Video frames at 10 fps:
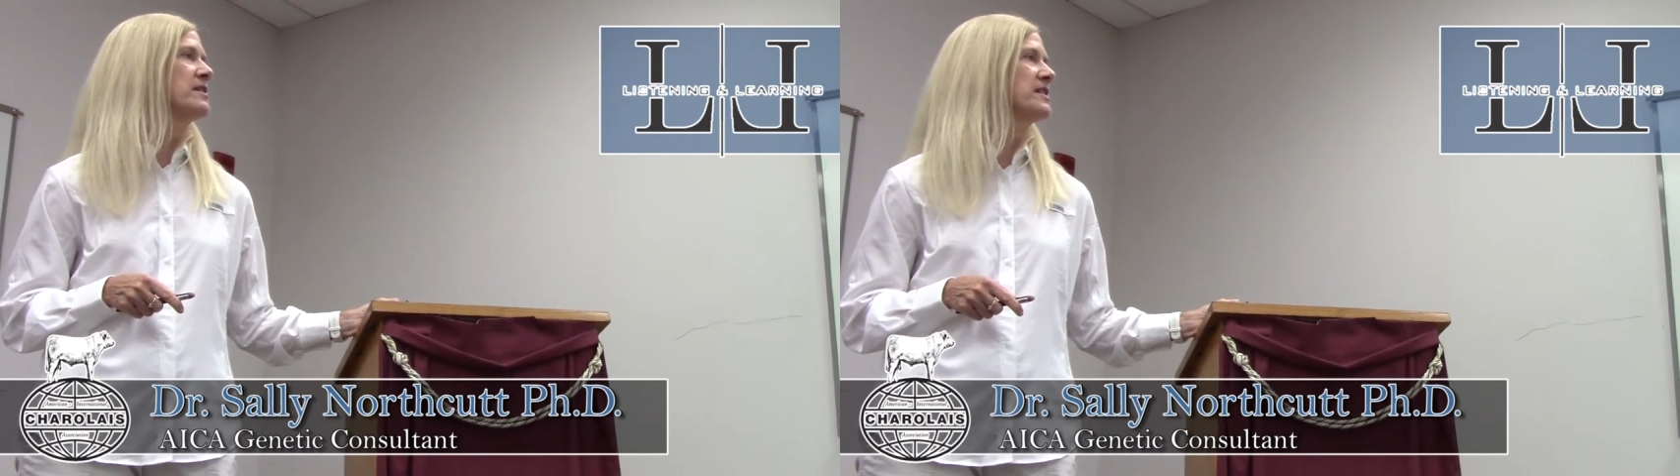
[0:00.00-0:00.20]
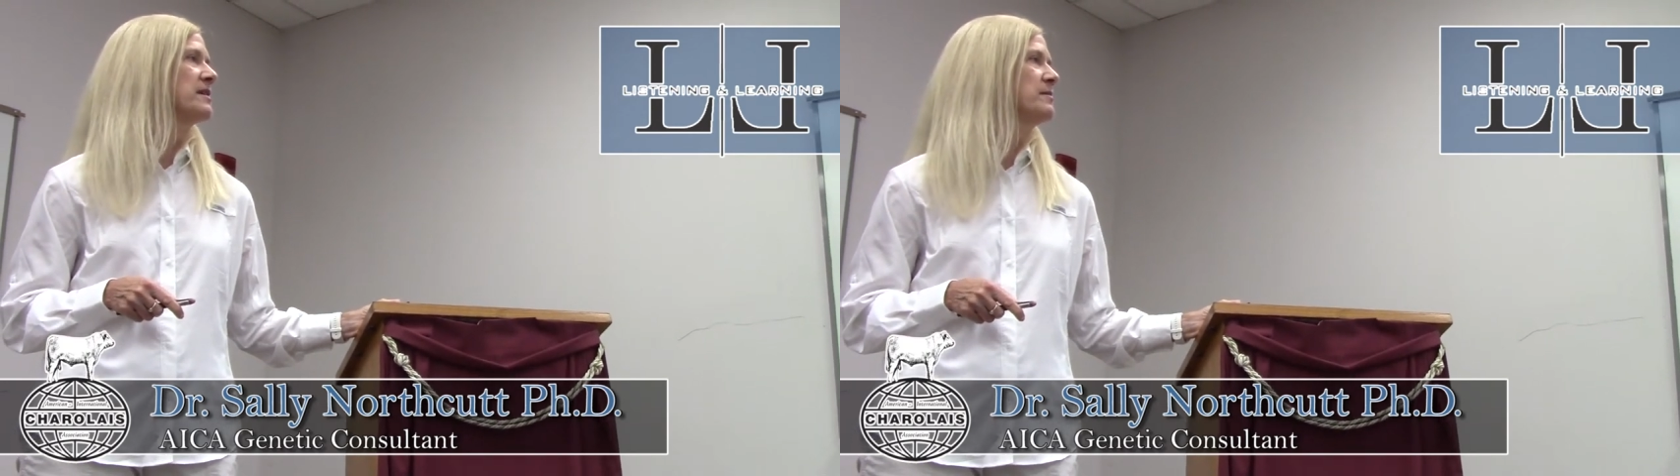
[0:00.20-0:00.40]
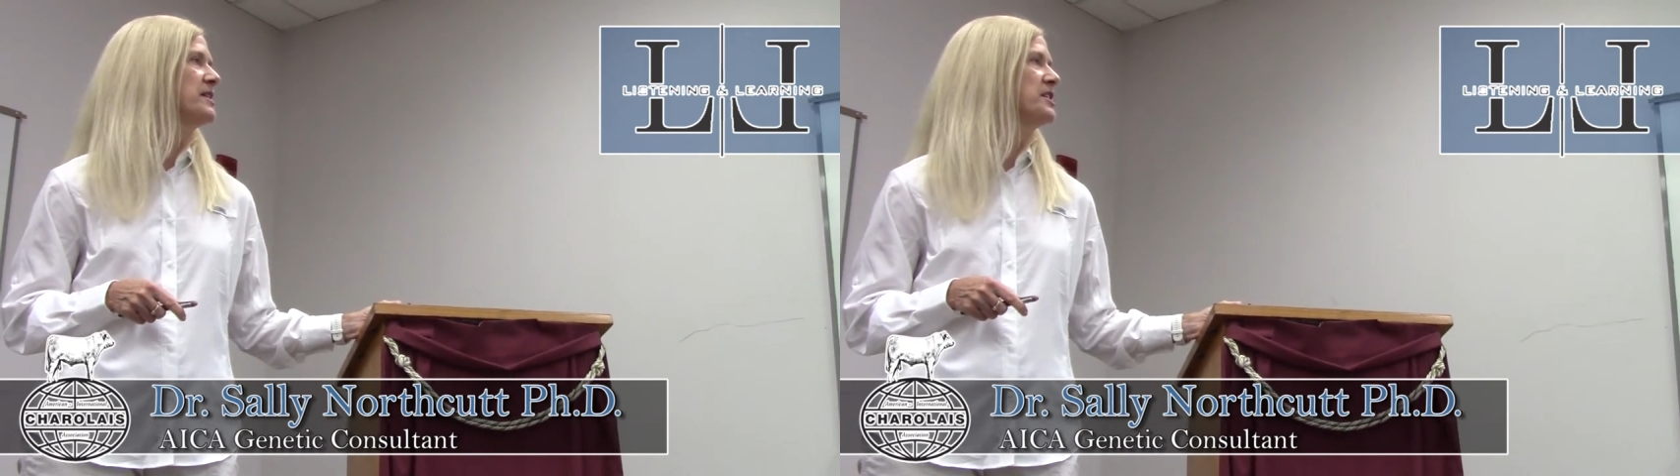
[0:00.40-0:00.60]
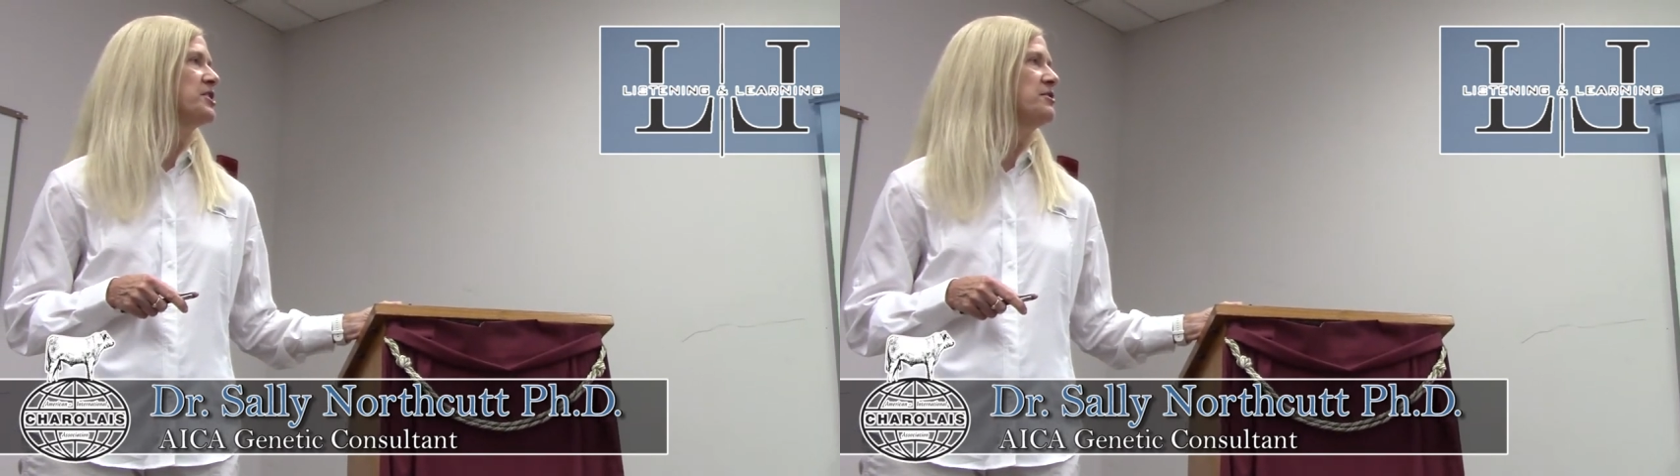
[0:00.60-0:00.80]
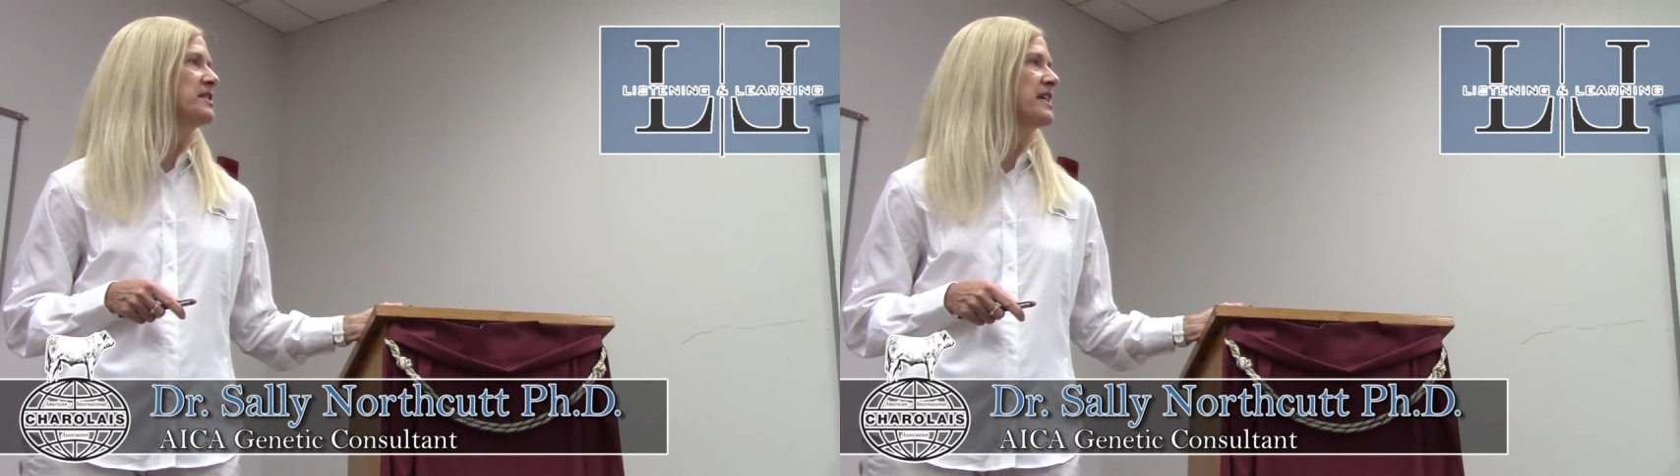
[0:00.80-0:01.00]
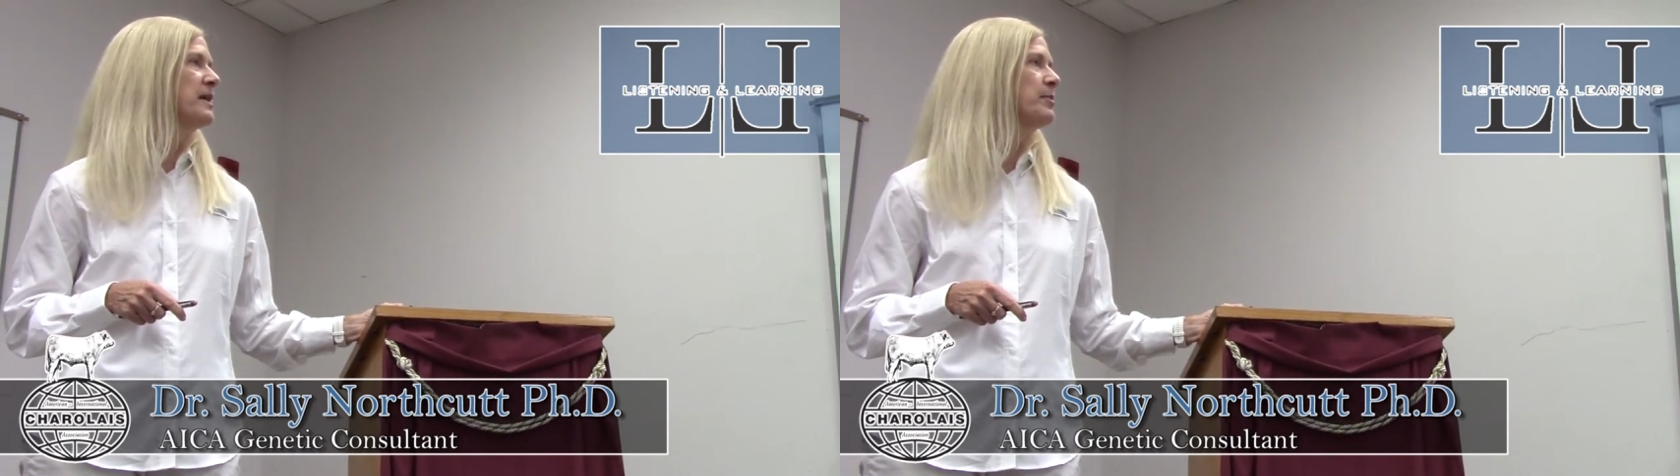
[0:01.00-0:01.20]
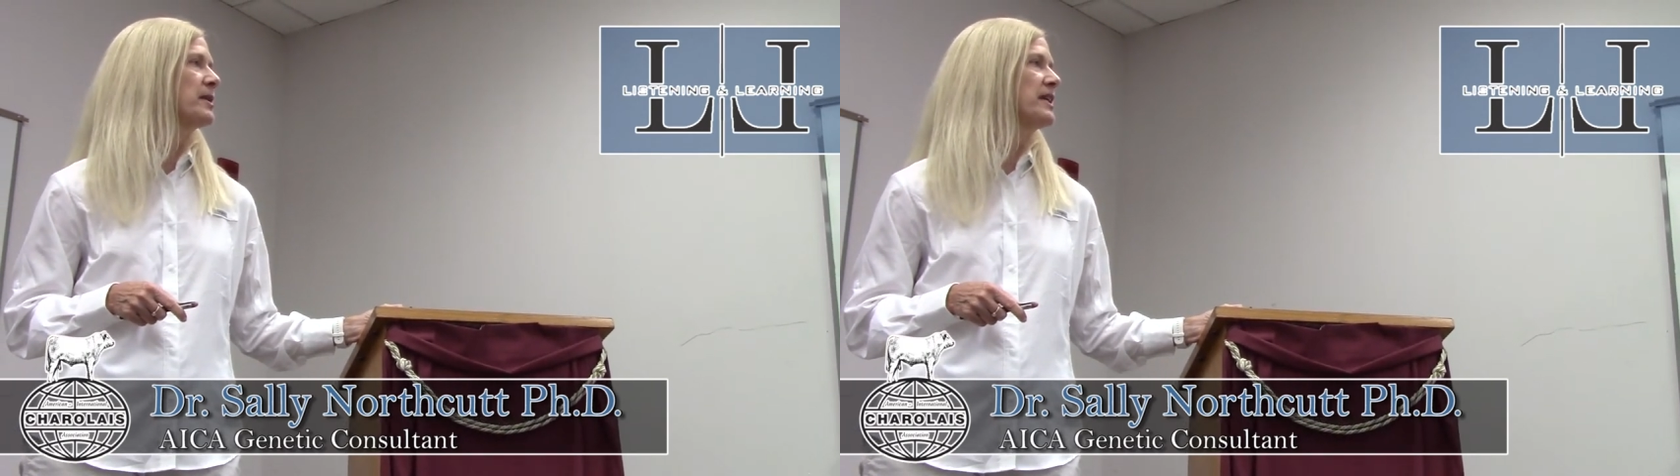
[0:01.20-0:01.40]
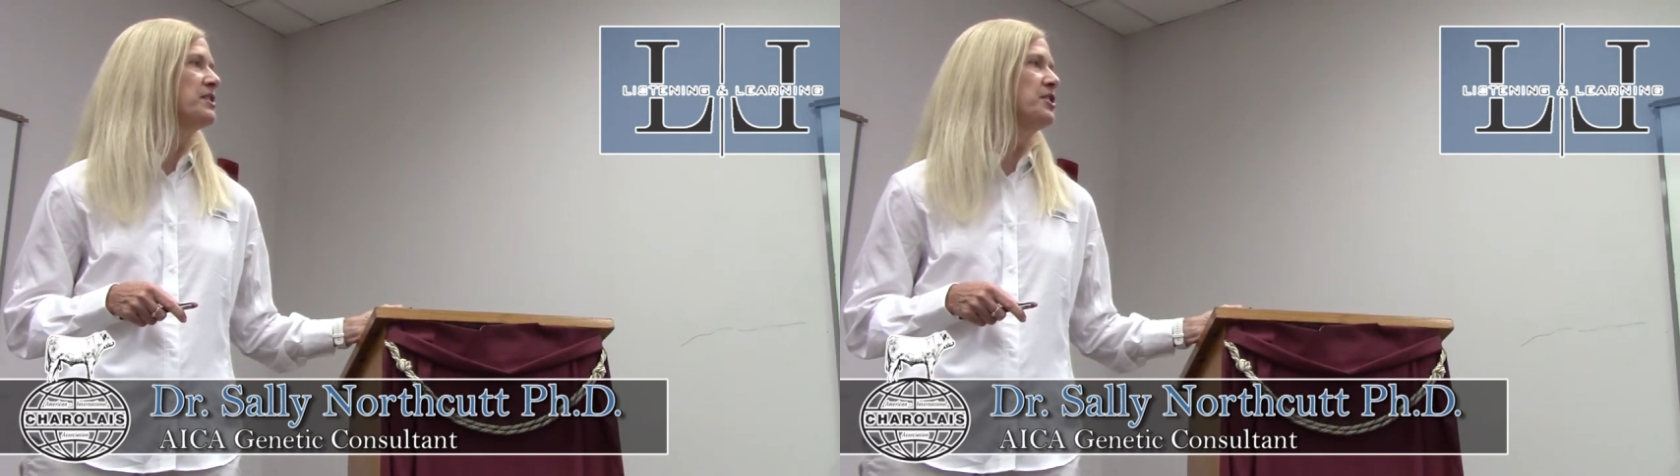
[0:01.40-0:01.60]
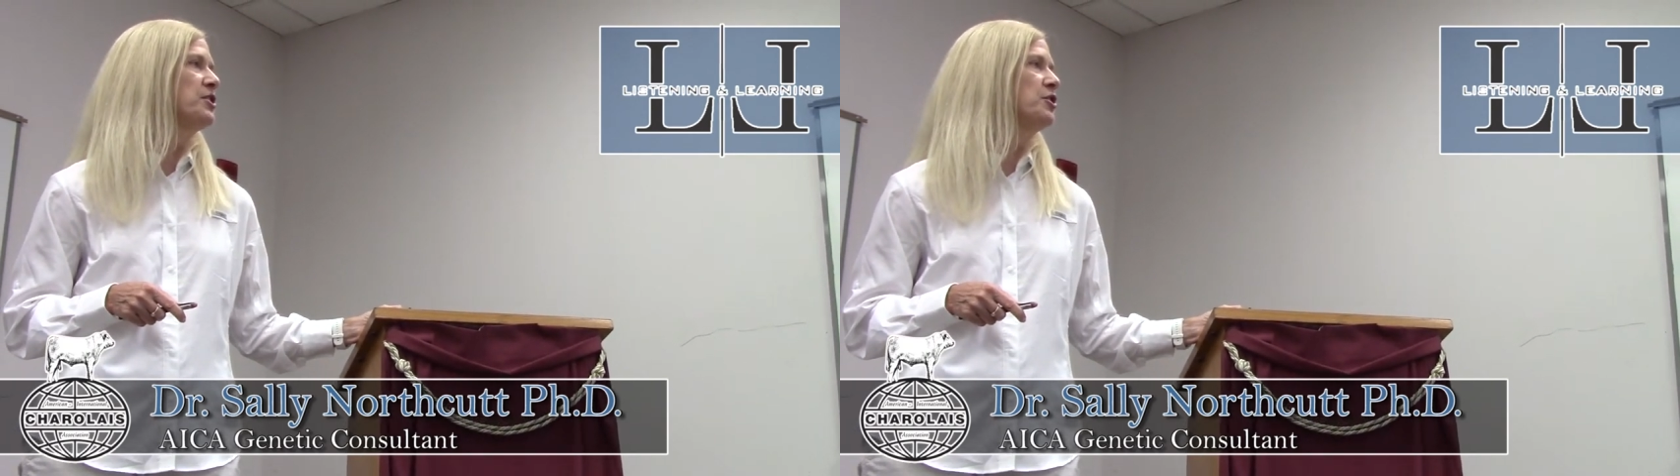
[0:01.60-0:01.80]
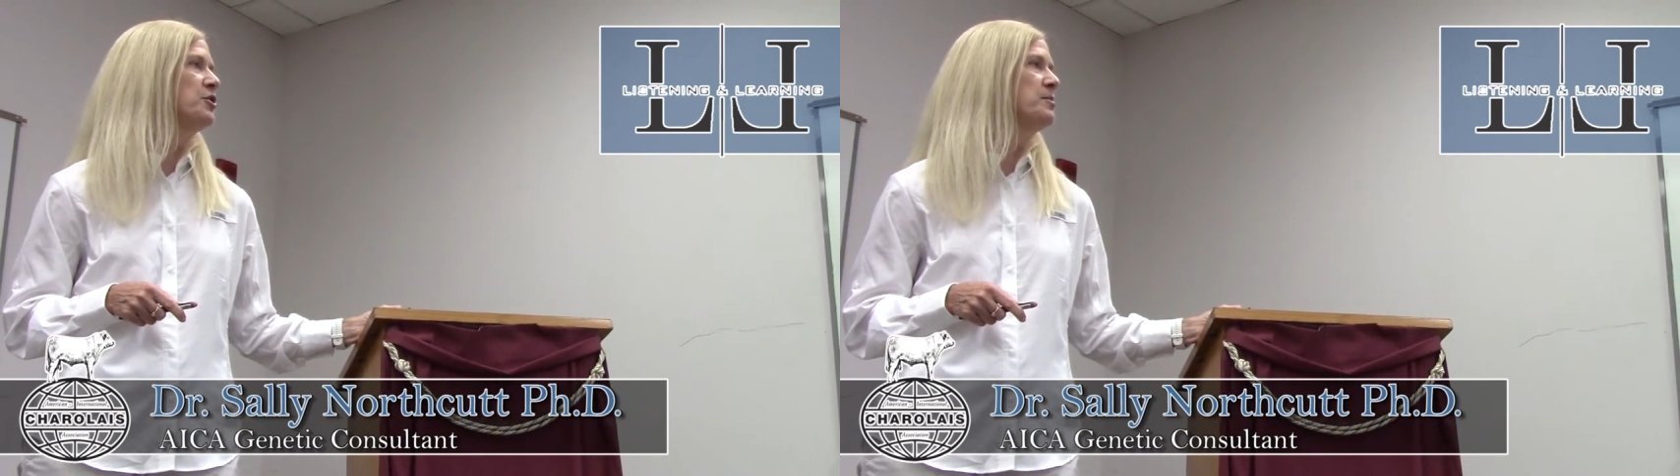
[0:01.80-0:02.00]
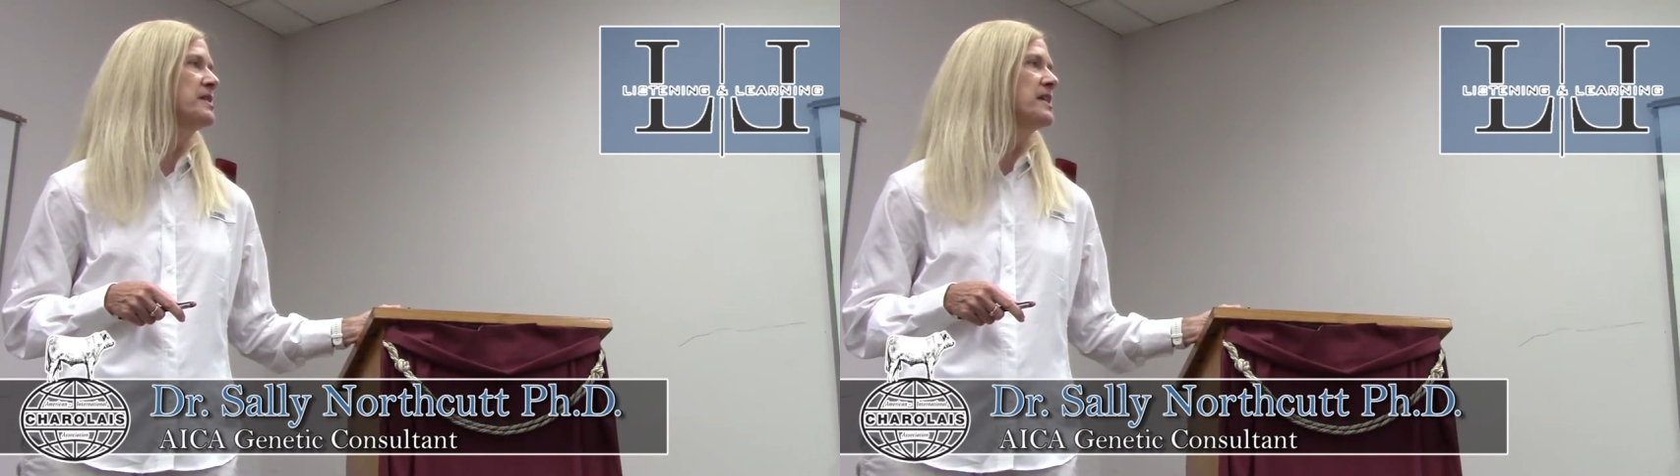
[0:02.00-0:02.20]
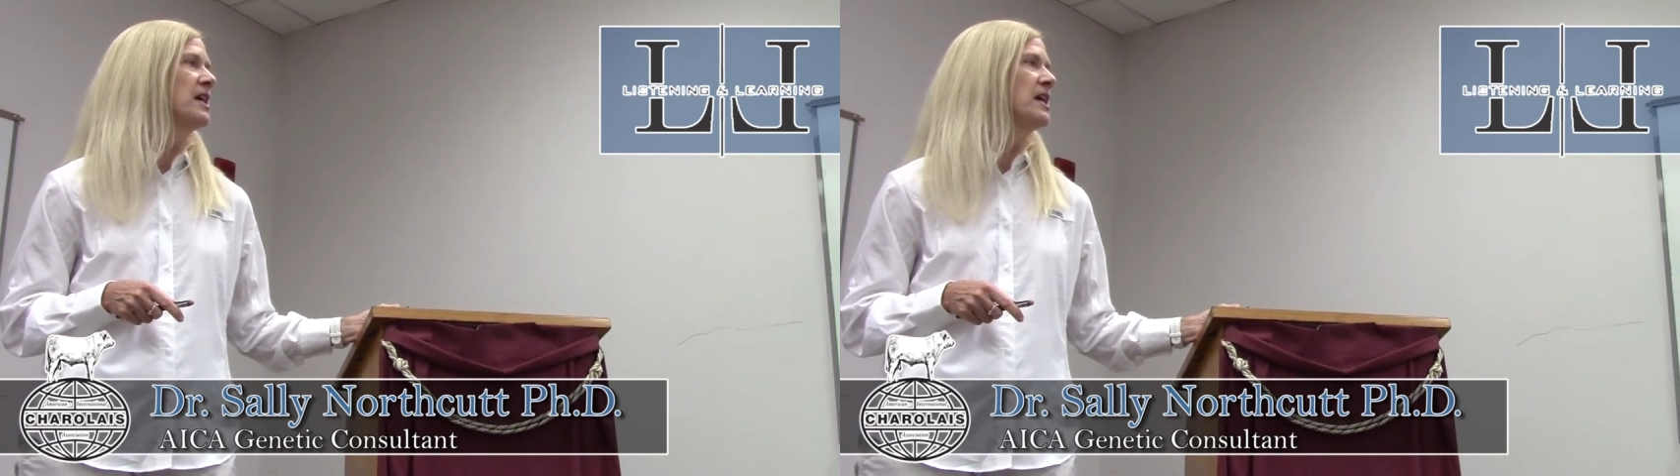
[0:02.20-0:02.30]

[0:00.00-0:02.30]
some tissue sampling tubes.